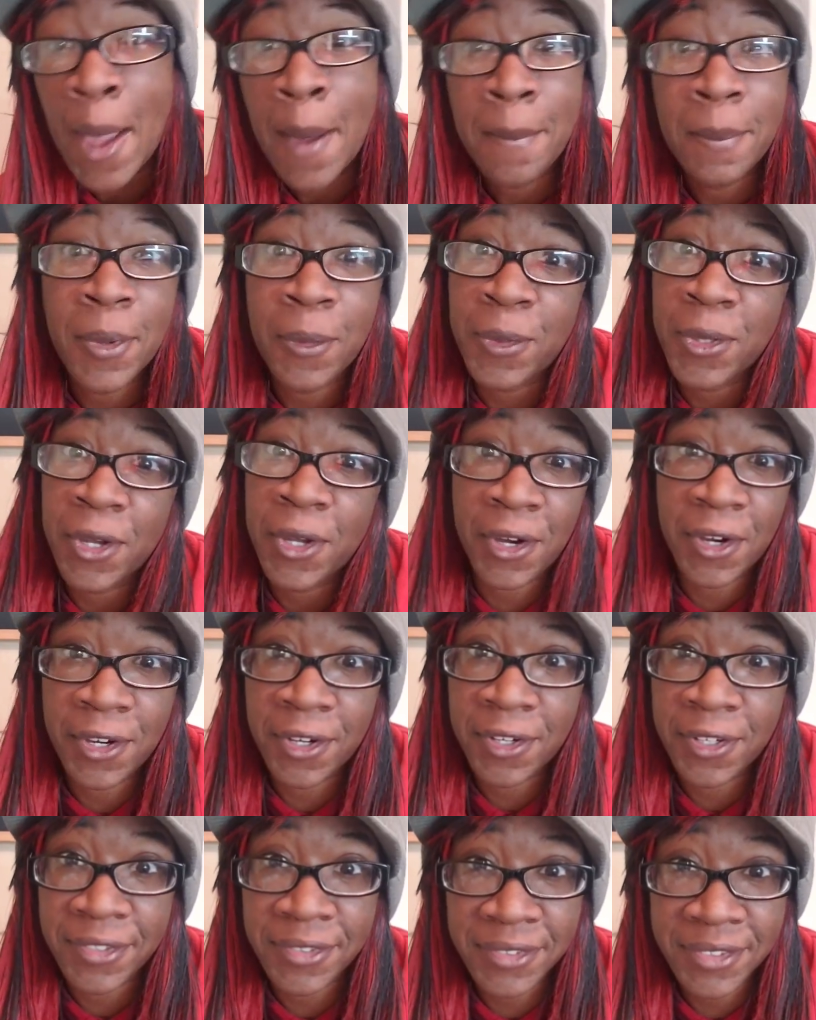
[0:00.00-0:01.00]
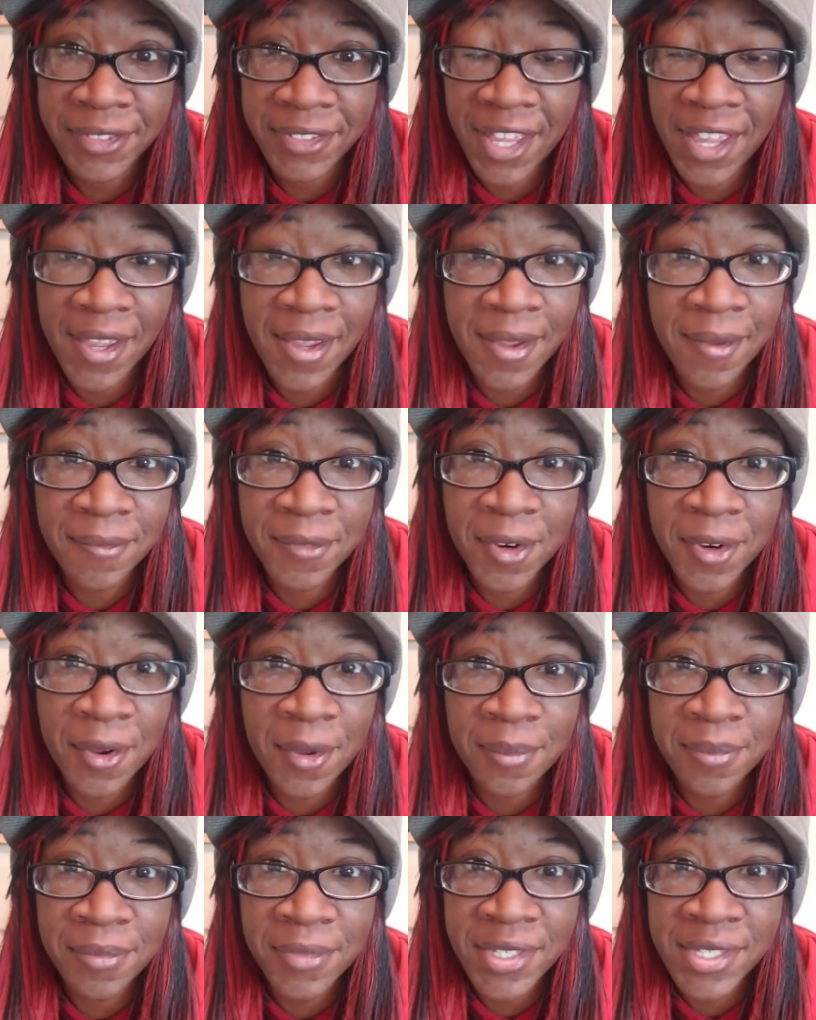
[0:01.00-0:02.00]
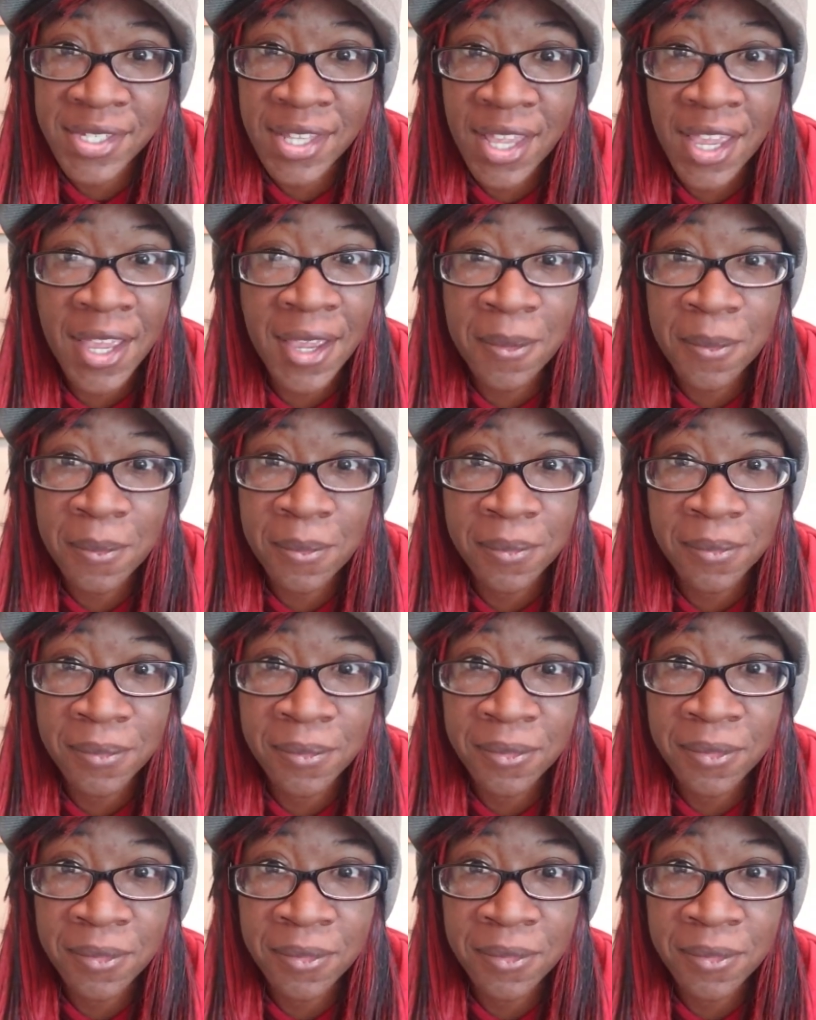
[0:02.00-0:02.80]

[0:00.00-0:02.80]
But we all came from the same